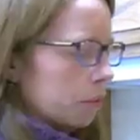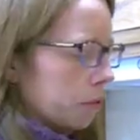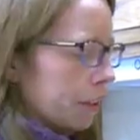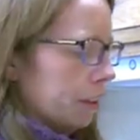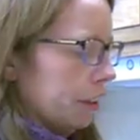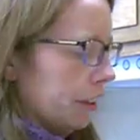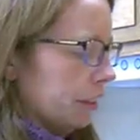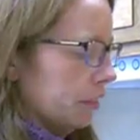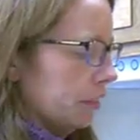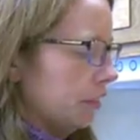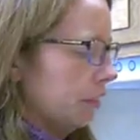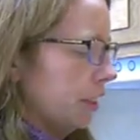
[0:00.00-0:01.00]
oil and,
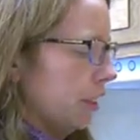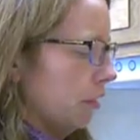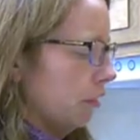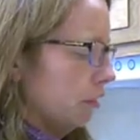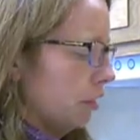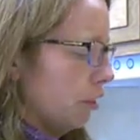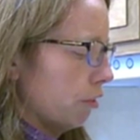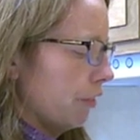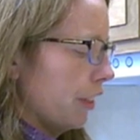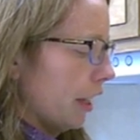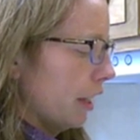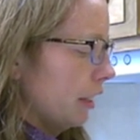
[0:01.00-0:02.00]
go from
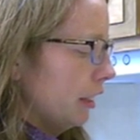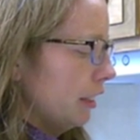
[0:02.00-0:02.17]
there.